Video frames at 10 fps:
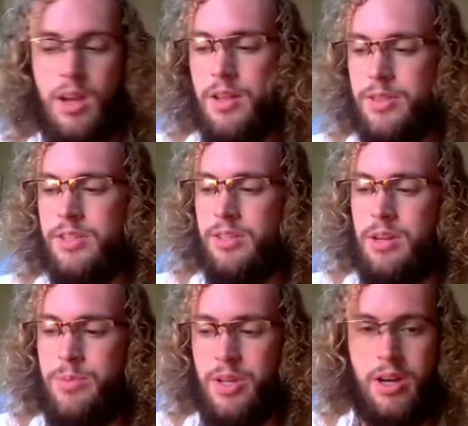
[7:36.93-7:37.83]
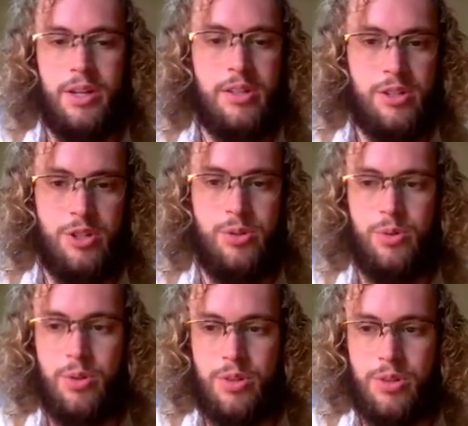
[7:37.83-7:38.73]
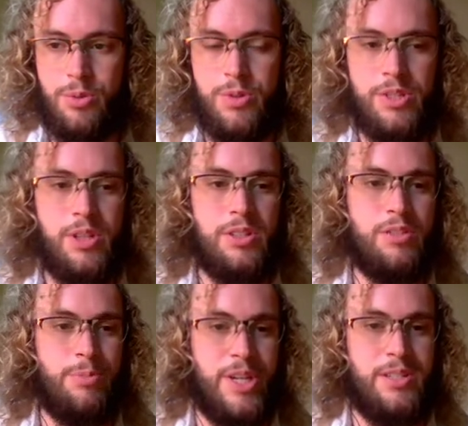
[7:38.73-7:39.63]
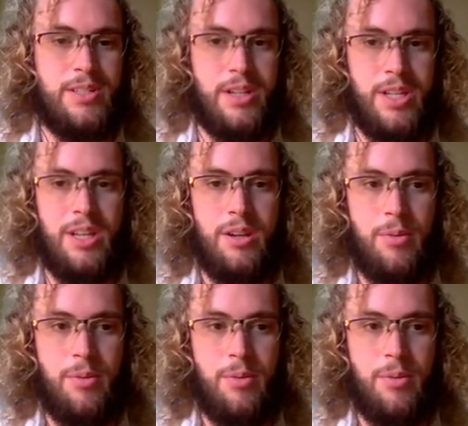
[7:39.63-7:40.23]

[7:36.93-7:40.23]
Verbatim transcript: This led me on to the results of my study